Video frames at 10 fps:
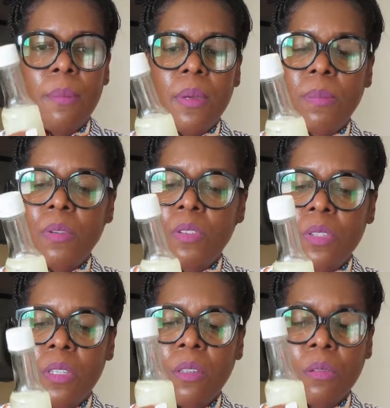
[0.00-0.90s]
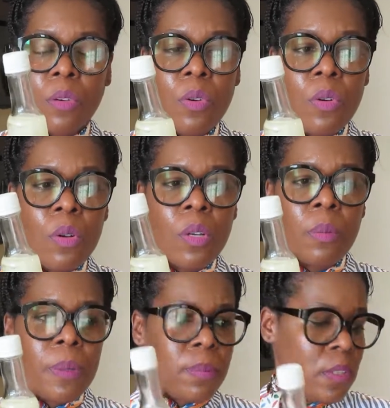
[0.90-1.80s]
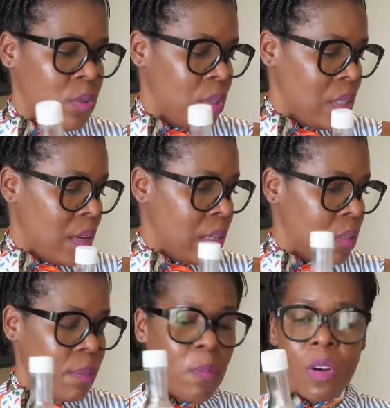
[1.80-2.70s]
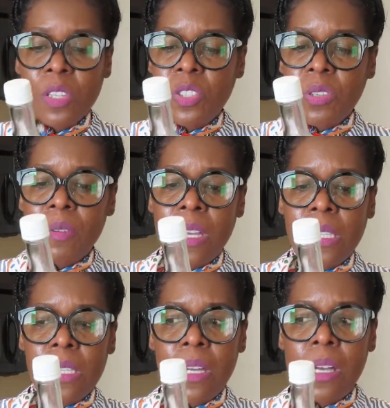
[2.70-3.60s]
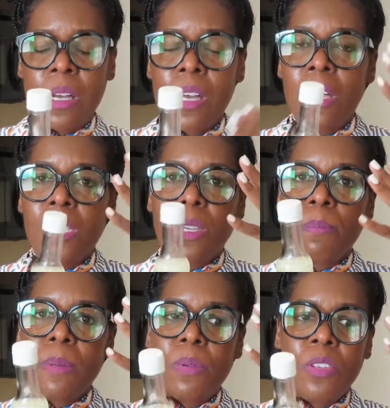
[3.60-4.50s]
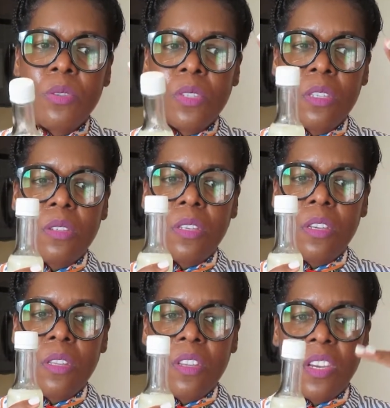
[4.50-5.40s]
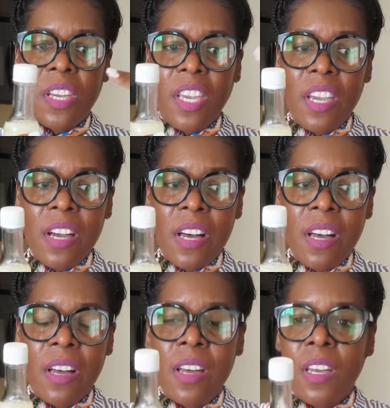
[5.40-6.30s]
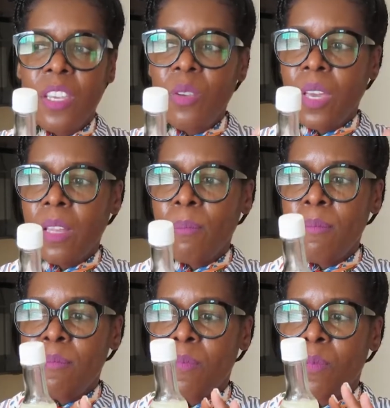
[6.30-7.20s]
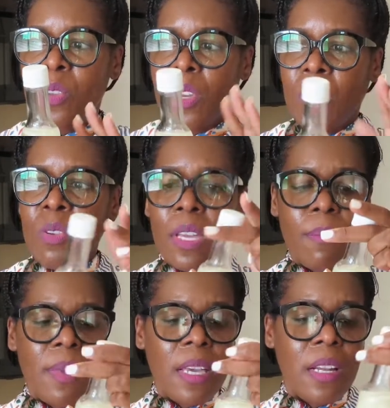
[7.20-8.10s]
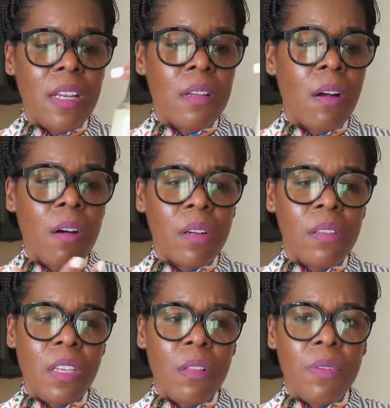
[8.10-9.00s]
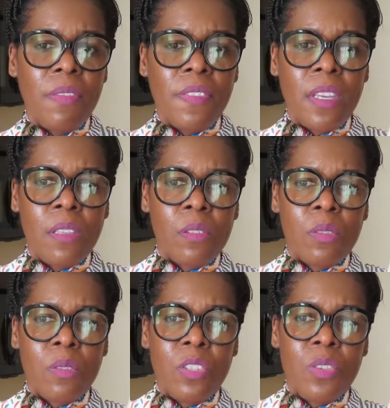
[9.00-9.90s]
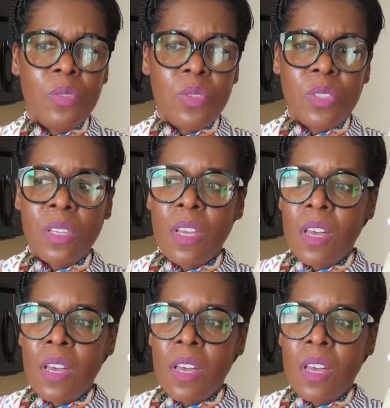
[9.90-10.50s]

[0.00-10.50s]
People use it to cook, people use it as a moisturizer, some people use it in their hair. You can make a little cocktail with it to use